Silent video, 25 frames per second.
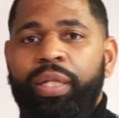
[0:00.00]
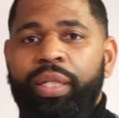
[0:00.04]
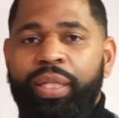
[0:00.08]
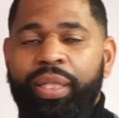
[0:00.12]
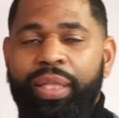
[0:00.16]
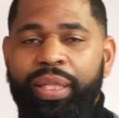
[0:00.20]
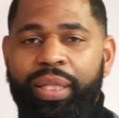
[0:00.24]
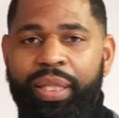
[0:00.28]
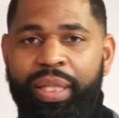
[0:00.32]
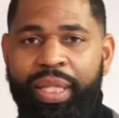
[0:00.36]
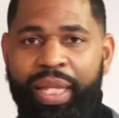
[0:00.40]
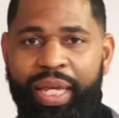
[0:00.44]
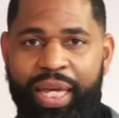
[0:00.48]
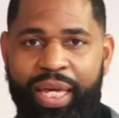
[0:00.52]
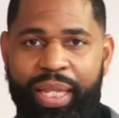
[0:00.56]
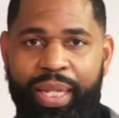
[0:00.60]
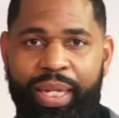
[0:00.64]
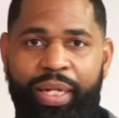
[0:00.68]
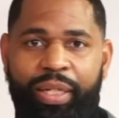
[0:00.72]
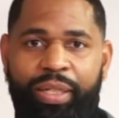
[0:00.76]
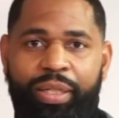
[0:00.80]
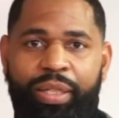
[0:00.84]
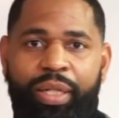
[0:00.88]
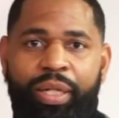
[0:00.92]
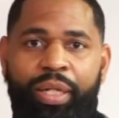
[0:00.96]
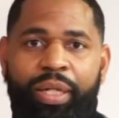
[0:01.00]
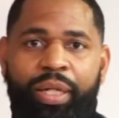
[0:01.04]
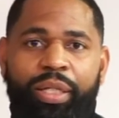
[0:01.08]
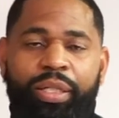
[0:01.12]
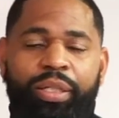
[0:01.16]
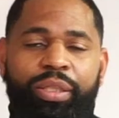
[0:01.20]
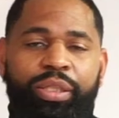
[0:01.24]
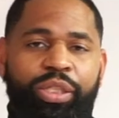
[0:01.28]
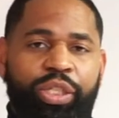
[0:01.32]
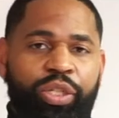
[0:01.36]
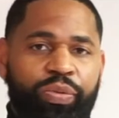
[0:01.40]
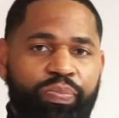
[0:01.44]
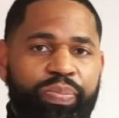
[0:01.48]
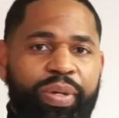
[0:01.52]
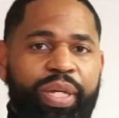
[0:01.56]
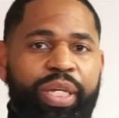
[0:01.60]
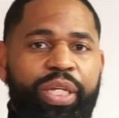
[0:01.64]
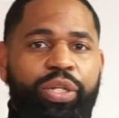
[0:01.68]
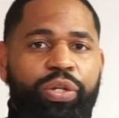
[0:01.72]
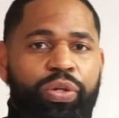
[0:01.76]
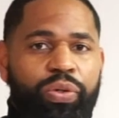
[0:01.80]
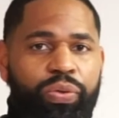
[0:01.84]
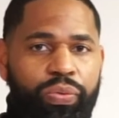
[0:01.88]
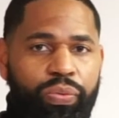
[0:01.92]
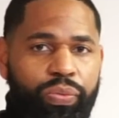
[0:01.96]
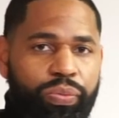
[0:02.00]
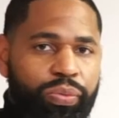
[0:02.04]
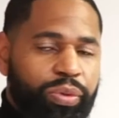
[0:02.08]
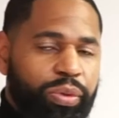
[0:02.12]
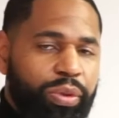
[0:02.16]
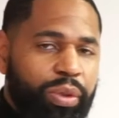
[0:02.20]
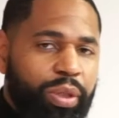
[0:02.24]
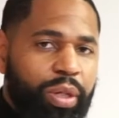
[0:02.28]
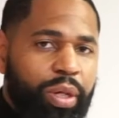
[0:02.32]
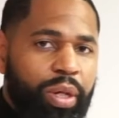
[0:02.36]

needed to be used.